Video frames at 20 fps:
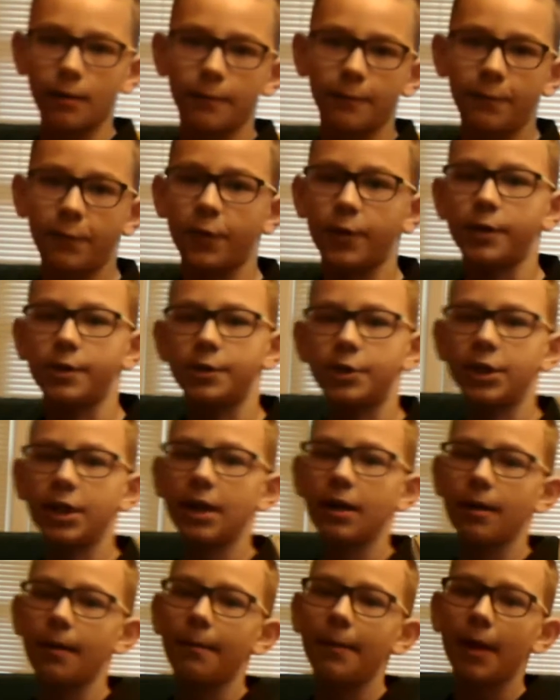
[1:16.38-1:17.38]
For a
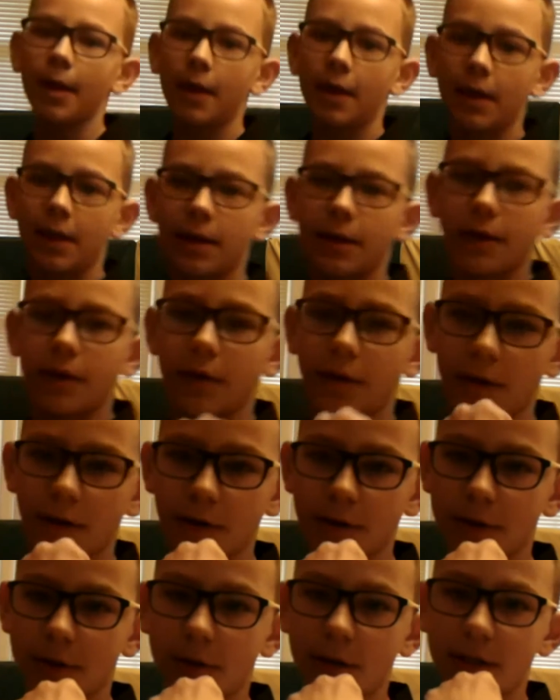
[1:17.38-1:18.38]
jab,
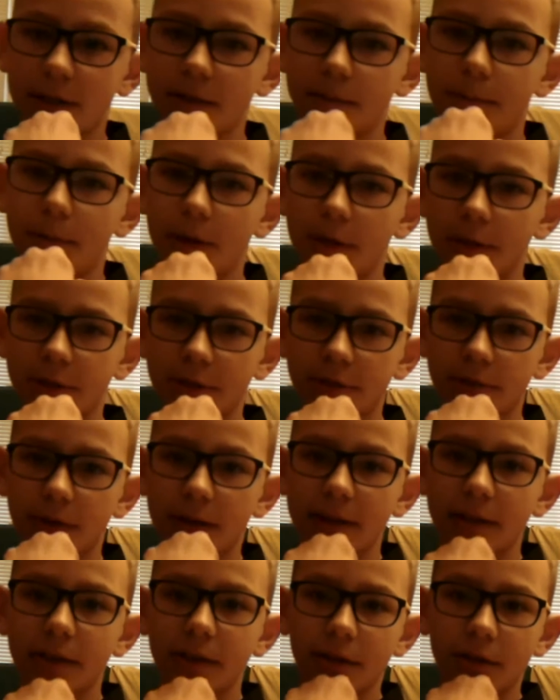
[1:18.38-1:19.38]
you're trying to punch
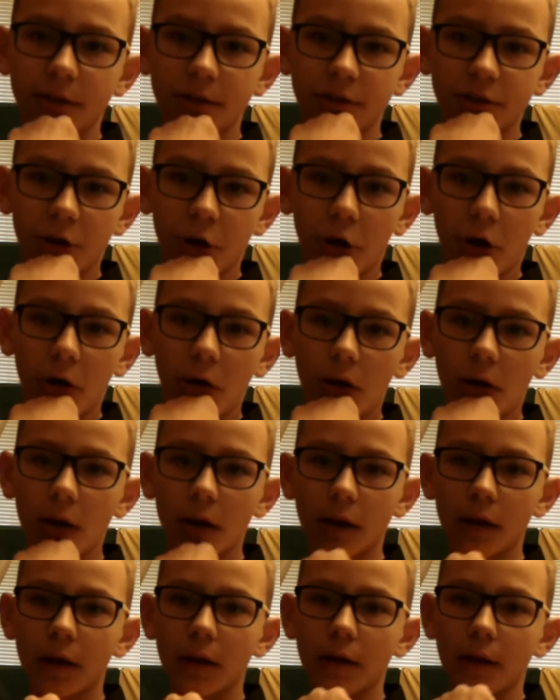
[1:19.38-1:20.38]
right to the jaw,
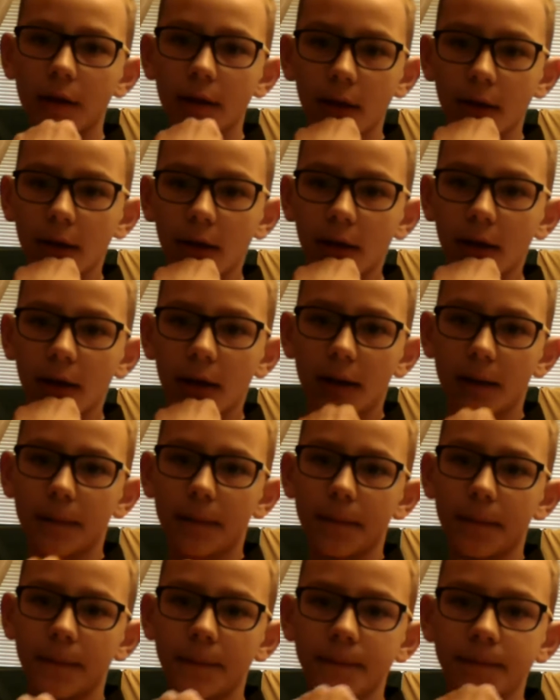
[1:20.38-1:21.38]

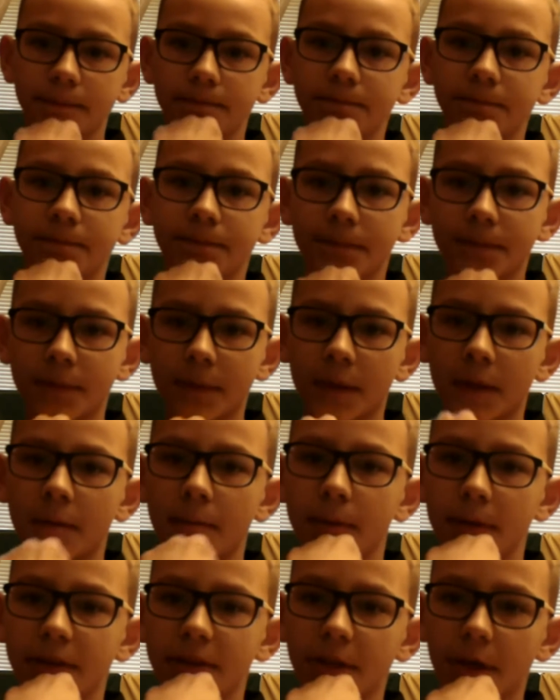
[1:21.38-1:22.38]

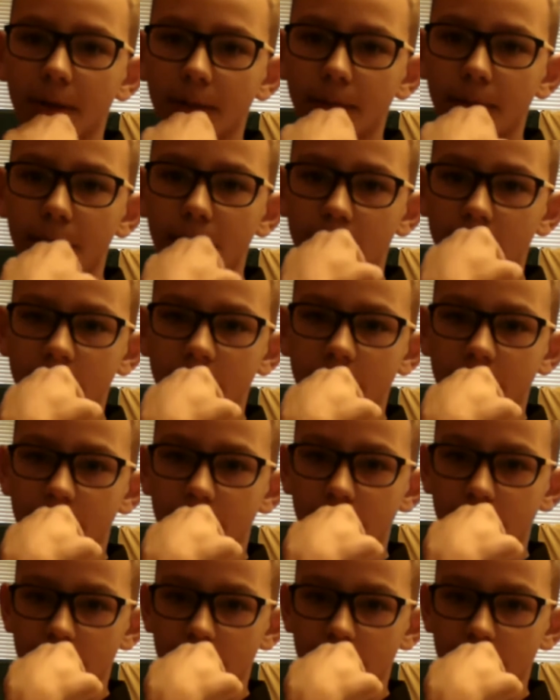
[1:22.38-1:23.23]
but don't punch to